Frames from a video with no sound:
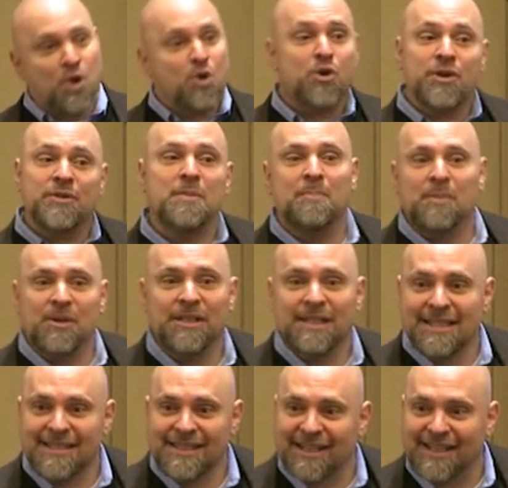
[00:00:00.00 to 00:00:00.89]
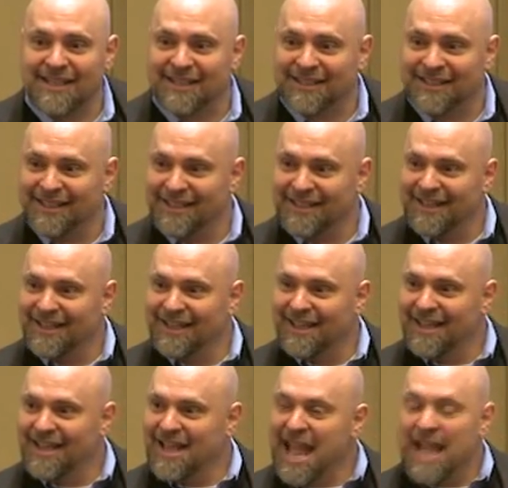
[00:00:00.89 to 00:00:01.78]
Who are the bullies here?
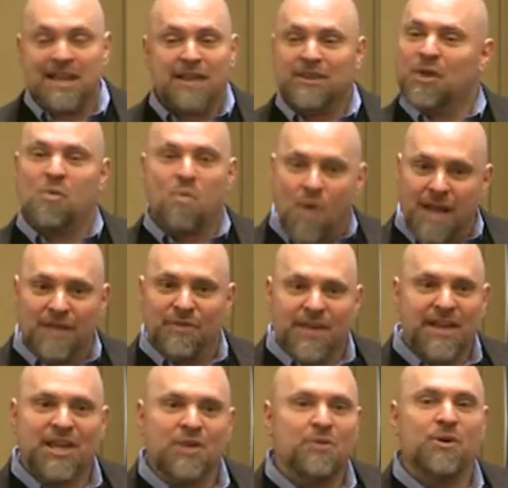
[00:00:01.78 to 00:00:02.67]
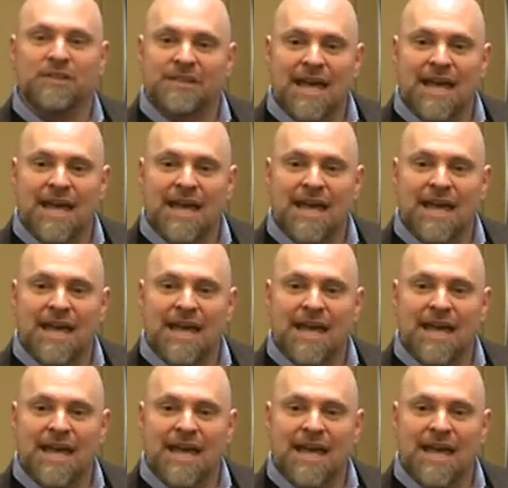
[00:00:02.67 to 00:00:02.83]
And yet the one thing you will